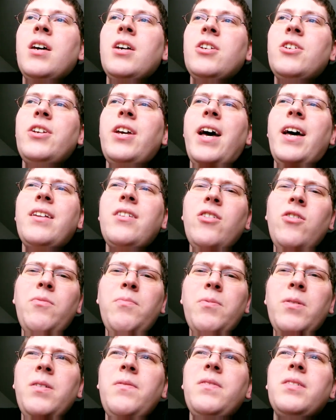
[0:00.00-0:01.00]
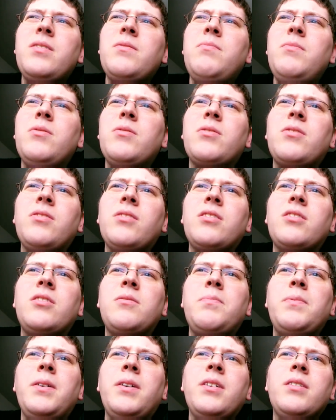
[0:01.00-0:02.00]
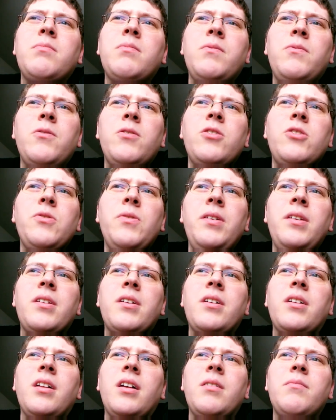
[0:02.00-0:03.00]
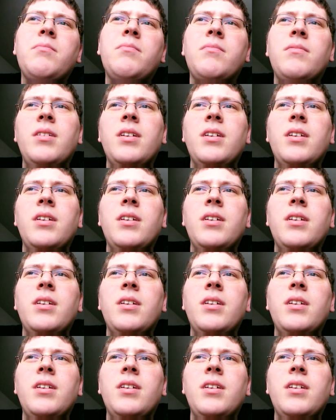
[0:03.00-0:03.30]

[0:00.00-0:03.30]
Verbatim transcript: She had no previous musical experience before joining the club,